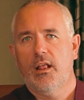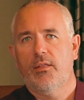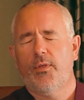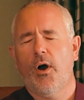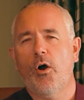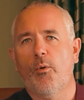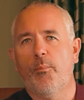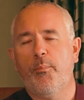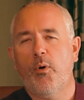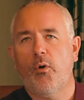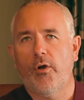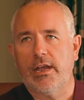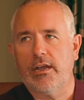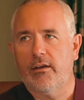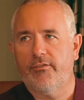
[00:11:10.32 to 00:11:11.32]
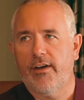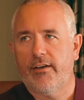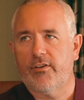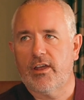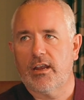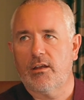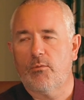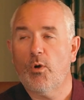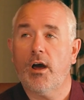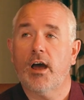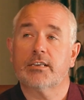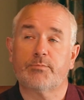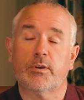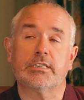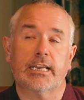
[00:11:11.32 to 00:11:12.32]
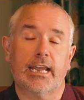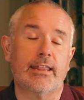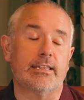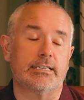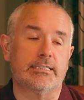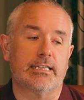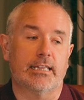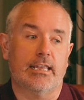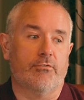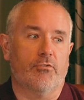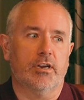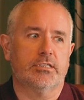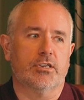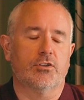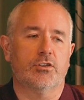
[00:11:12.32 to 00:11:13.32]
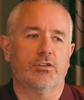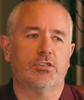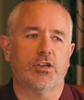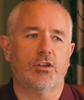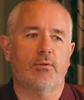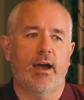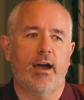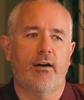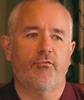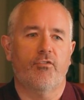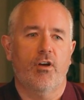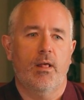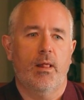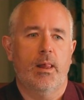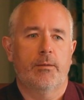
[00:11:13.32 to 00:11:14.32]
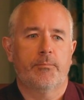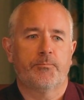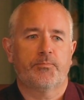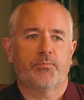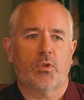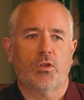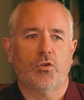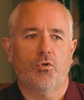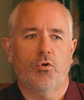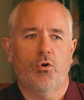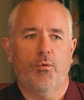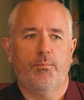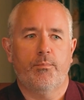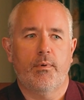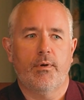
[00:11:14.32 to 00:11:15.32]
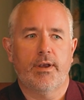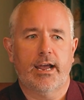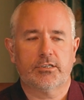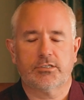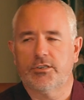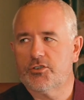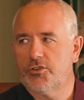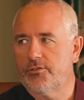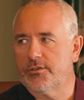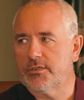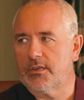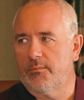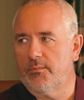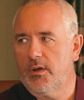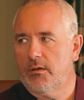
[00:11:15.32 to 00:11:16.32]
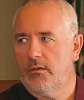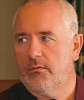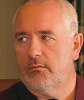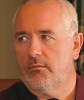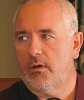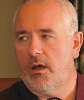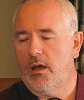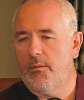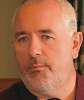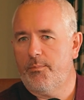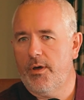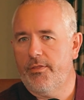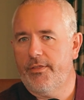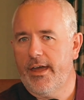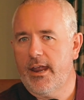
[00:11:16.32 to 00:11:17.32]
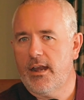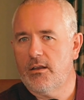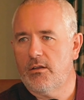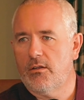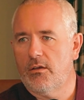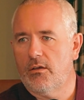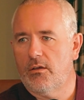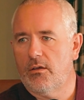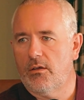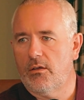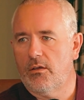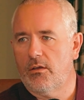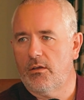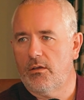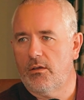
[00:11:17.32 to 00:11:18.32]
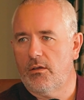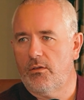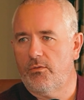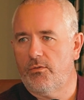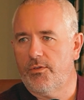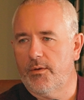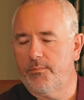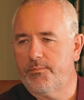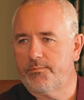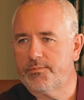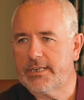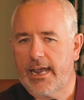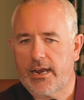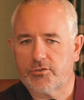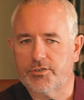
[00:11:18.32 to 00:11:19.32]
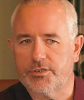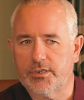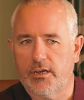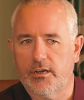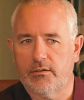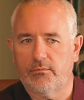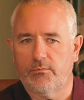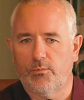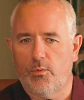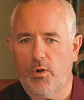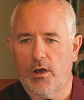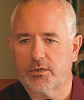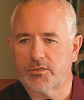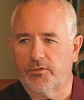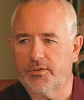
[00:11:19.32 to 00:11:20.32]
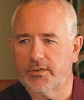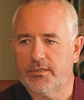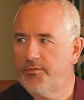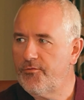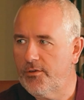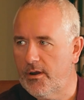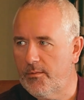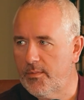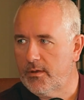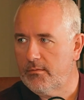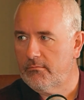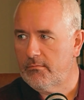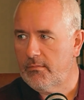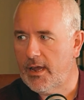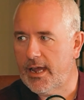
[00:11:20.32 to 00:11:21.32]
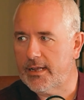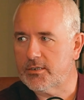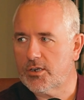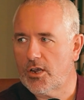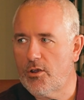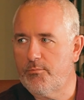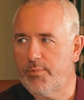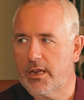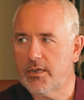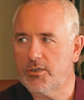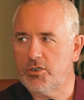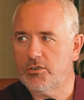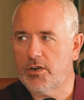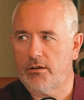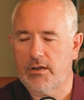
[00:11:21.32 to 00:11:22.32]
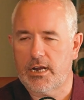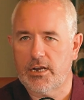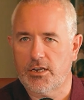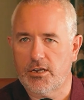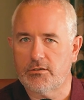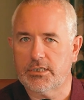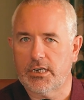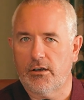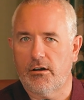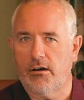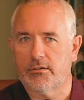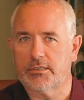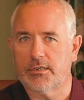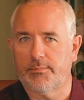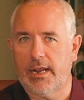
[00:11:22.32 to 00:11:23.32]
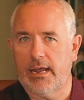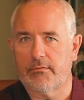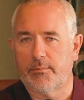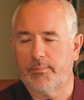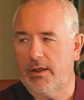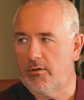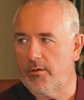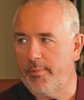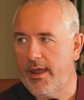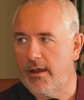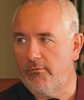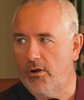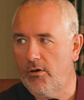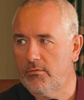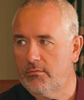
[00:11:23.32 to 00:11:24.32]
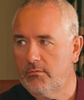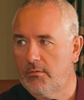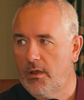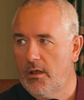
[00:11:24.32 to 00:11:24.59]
the whole point of having, well, I suppose again this is the thing, right? So you have your national insurance number, but then the tax return works off a different number. And so because you don't need a UTR to be able to be on a payroll,